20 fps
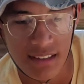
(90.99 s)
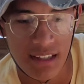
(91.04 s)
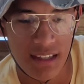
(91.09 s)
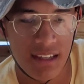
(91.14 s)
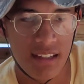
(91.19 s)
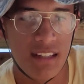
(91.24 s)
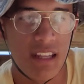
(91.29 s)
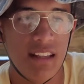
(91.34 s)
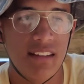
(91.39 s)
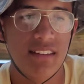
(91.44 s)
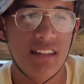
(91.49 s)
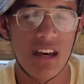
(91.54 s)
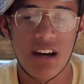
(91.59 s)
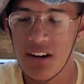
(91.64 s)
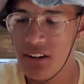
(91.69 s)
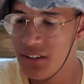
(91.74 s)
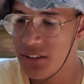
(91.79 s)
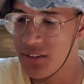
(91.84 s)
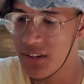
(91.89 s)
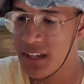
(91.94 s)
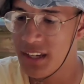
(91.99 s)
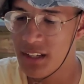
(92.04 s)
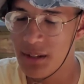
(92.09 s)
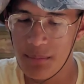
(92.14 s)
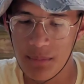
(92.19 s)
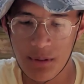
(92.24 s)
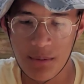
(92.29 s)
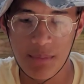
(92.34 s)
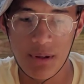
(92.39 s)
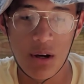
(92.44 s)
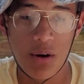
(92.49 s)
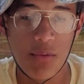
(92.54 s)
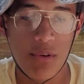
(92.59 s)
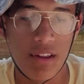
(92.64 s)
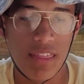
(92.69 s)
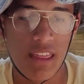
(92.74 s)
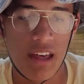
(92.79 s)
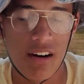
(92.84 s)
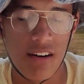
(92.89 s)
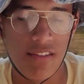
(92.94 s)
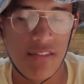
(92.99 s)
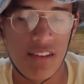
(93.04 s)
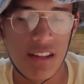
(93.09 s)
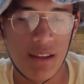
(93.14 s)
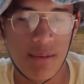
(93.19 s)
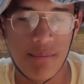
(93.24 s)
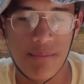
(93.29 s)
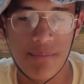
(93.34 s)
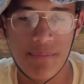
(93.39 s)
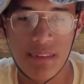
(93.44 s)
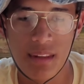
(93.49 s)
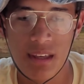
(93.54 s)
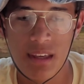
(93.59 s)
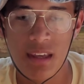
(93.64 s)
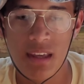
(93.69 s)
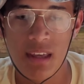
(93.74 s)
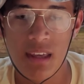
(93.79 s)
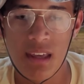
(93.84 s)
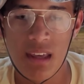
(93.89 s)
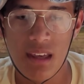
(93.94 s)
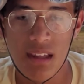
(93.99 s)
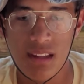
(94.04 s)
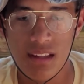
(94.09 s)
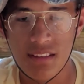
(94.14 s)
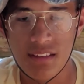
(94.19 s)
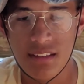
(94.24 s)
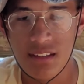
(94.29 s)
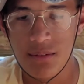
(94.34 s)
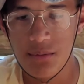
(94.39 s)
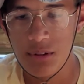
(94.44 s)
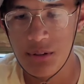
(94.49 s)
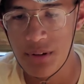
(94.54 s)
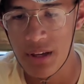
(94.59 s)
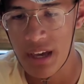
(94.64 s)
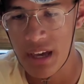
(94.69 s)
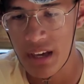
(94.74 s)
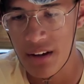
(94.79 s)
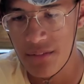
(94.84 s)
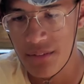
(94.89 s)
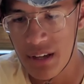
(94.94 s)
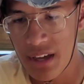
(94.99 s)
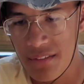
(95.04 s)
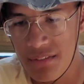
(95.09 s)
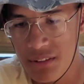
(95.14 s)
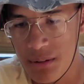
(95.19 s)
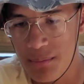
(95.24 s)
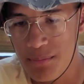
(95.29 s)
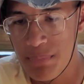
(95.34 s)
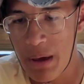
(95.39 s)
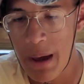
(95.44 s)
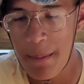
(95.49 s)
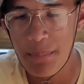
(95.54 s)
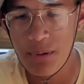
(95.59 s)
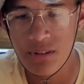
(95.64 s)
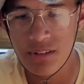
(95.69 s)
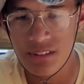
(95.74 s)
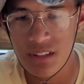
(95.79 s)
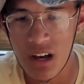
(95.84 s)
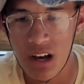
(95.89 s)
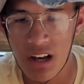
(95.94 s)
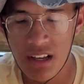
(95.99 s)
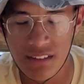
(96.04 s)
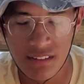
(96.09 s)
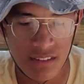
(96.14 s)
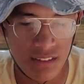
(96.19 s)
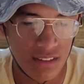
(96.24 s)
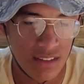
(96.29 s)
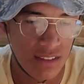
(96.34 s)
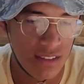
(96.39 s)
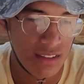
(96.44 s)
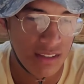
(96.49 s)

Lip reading: And that's how you heat up your meal without a flame. Let's see, what do we have? We have some pepper sauce.